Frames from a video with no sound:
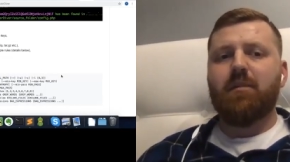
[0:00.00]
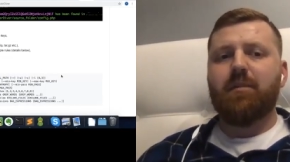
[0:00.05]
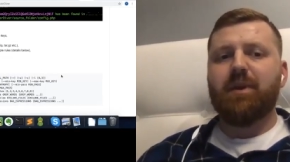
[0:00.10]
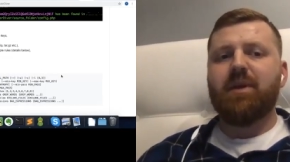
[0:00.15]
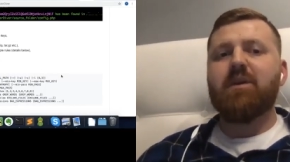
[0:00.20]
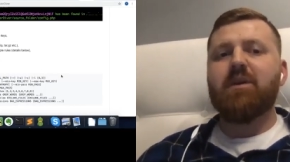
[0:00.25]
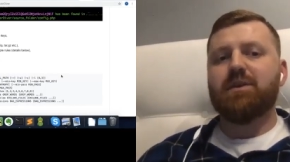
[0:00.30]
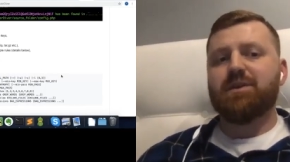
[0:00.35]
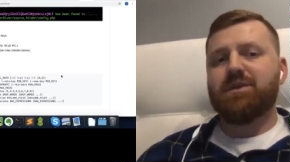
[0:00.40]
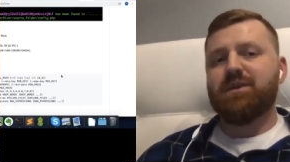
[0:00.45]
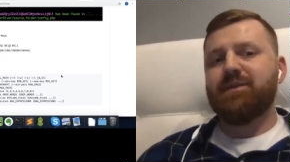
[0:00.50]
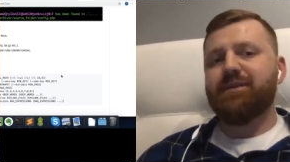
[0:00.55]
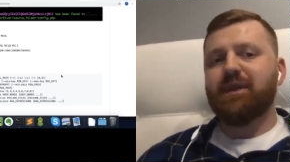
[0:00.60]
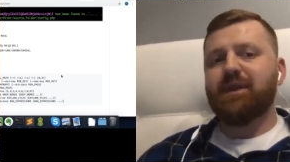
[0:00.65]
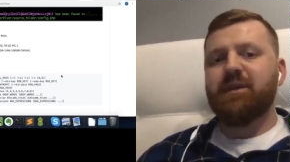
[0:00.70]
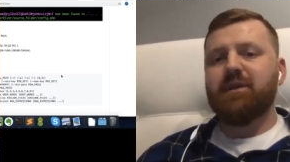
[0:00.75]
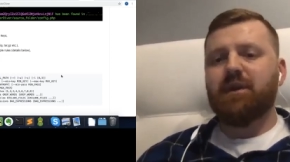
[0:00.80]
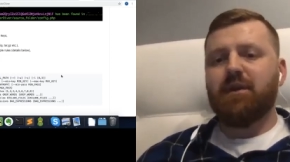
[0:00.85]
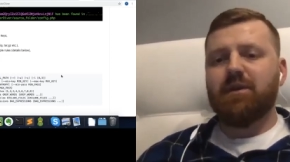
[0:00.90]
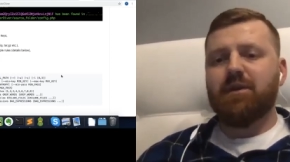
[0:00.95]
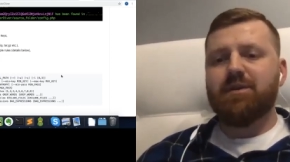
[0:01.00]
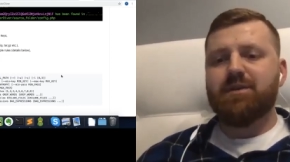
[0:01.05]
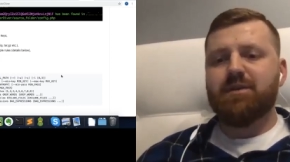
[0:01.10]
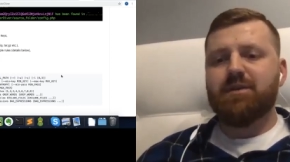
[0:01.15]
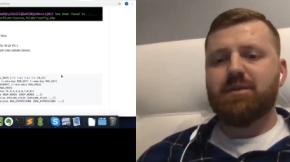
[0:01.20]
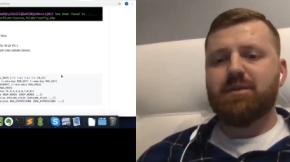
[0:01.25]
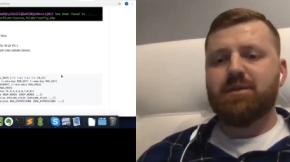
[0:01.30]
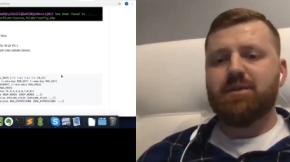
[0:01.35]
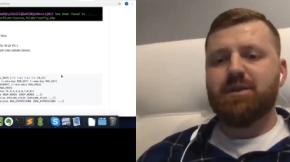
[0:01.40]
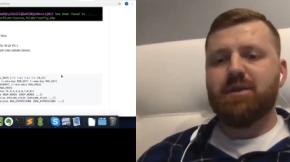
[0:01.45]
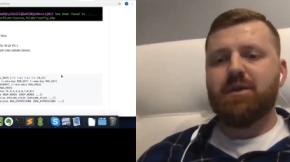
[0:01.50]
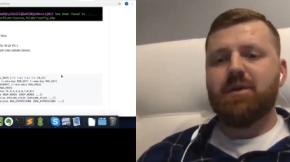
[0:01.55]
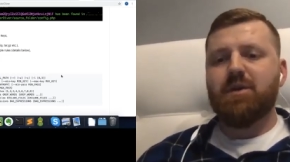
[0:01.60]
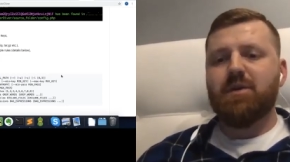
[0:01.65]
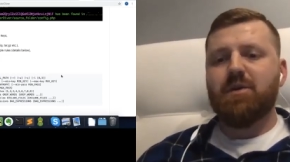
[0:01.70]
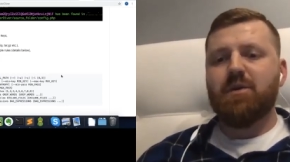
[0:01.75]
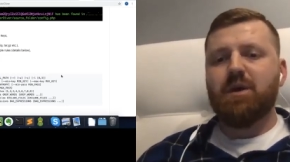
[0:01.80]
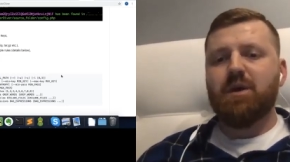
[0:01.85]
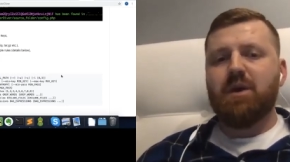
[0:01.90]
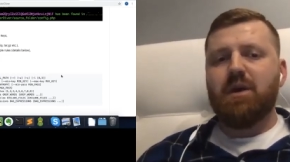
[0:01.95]
because of Git logs.
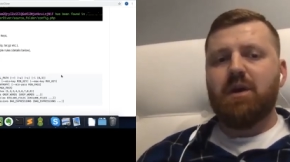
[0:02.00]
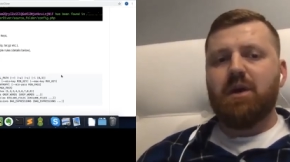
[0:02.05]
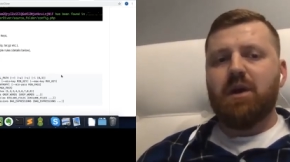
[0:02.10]
So,